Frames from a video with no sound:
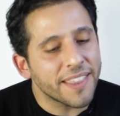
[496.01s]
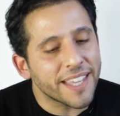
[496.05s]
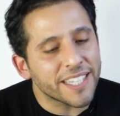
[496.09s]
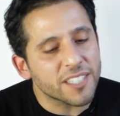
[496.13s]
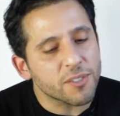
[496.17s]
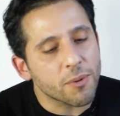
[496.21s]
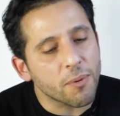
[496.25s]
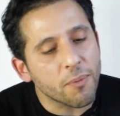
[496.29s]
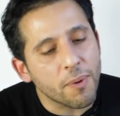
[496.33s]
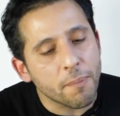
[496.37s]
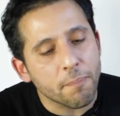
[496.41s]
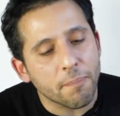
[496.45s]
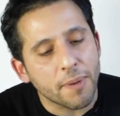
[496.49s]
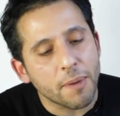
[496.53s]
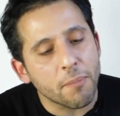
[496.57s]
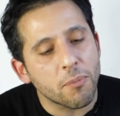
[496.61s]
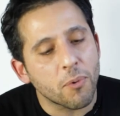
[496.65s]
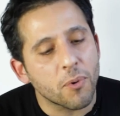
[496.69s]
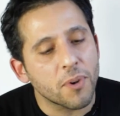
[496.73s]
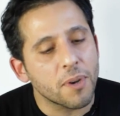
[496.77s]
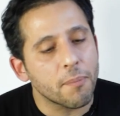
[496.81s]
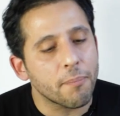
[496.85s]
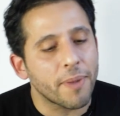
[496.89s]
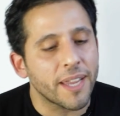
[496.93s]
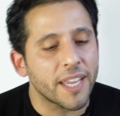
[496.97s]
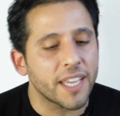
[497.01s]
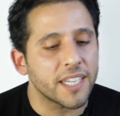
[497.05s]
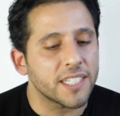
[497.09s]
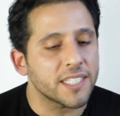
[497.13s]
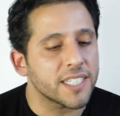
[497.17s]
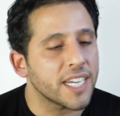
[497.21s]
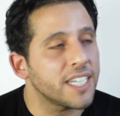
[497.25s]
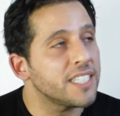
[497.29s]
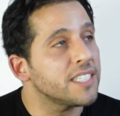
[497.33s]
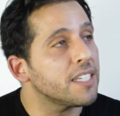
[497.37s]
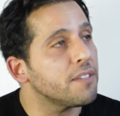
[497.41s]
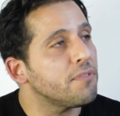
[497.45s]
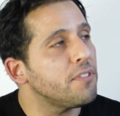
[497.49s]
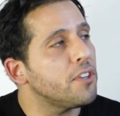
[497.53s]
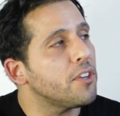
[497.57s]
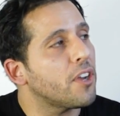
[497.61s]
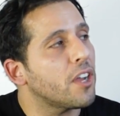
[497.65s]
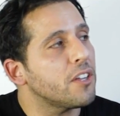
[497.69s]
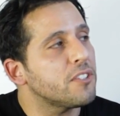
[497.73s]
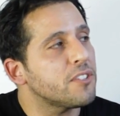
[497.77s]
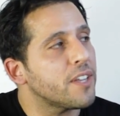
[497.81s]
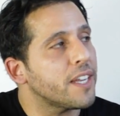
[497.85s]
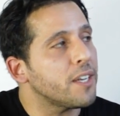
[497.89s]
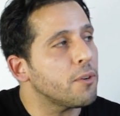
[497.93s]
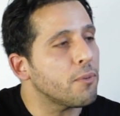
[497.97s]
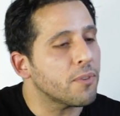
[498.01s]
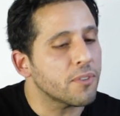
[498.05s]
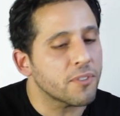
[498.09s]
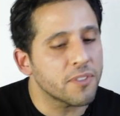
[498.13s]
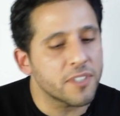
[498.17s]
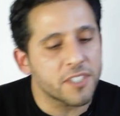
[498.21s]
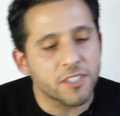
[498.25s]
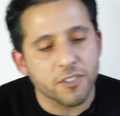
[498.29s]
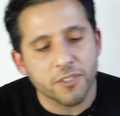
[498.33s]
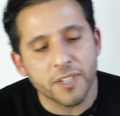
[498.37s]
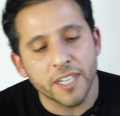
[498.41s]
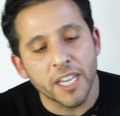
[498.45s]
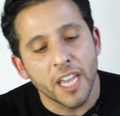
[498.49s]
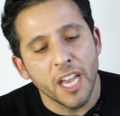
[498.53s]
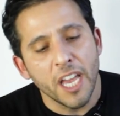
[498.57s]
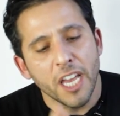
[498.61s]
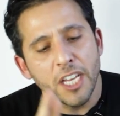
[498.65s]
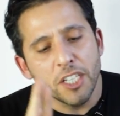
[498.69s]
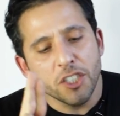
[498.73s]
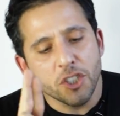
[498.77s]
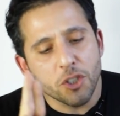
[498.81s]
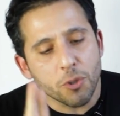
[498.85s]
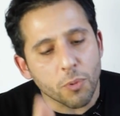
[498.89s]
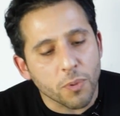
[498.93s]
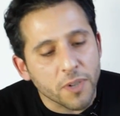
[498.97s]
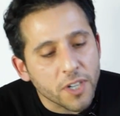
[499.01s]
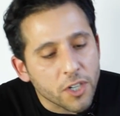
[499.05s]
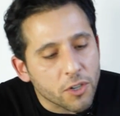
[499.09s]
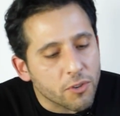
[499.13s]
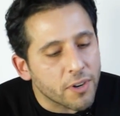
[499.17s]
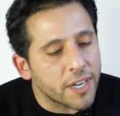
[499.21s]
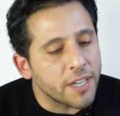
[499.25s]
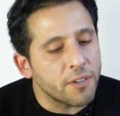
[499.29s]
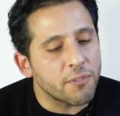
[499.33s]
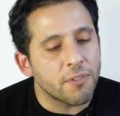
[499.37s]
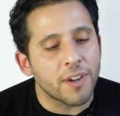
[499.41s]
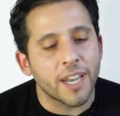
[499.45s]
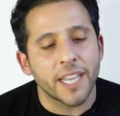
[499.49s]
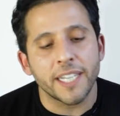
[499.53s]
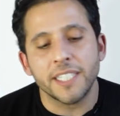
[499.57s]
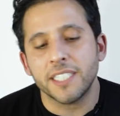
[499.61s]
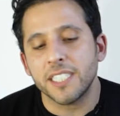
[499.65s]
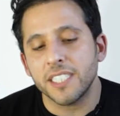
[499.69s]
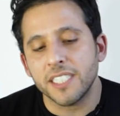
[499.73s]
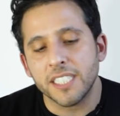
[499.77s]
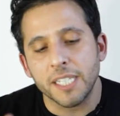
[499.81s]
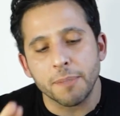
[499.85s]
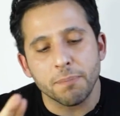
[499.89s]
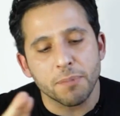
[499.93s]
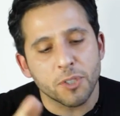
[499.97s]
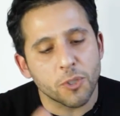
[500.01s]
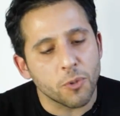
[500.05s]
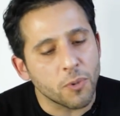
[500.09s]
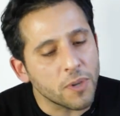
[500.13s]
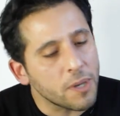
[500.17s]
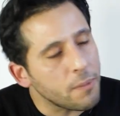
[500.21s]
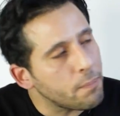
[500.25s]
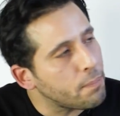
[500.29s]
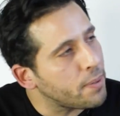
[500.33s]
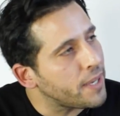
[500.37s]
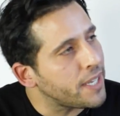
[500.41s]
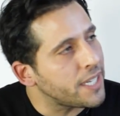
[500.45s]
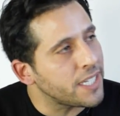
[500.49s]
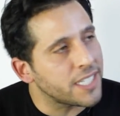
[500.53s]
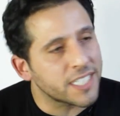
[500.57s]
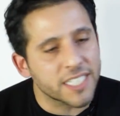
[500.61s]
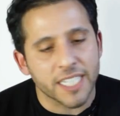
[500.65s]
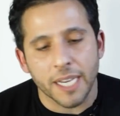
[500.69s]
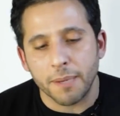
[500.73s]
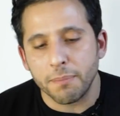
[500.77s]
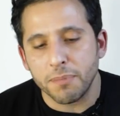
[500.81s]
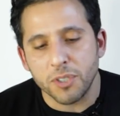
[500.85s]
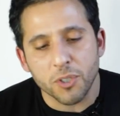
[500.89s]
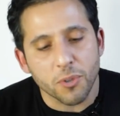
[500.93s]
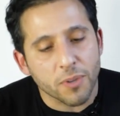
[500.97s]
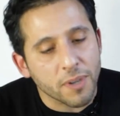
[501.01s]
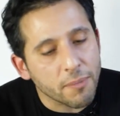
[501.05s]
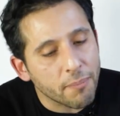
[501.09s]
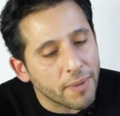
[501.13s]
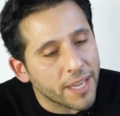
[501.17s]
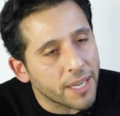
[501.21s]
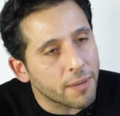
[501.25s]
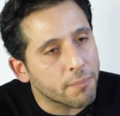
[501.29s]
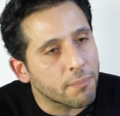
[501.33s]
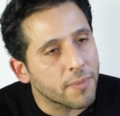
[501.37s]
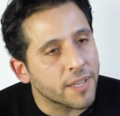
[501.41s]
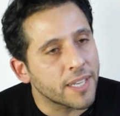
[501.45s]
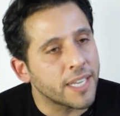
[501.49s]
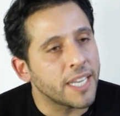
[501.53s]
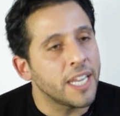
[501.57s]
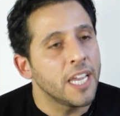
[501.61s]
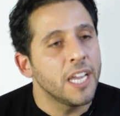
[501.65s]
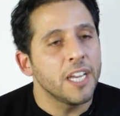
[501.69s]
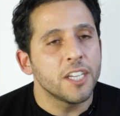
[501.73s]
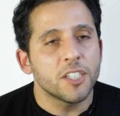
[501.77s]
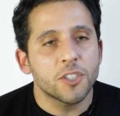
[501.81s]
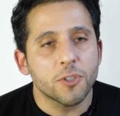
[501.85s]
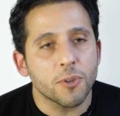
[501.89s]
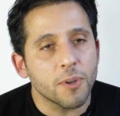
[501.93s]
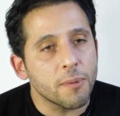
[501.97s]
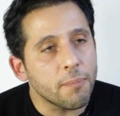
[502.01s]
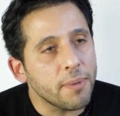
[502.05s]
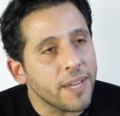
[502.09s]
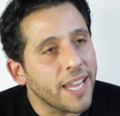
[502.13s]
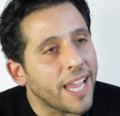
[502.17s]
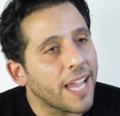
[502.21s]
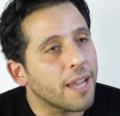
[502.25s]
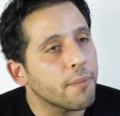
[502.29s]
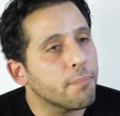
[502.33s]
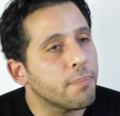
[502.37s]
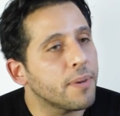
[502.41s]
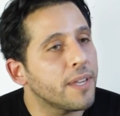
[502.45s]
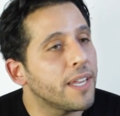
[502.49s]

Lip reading: That's why when people want to make a change, if you go to anyone on the street, do you want a great relationship? Do you want to be in shape? Do you want to make money? Do you want to be happy?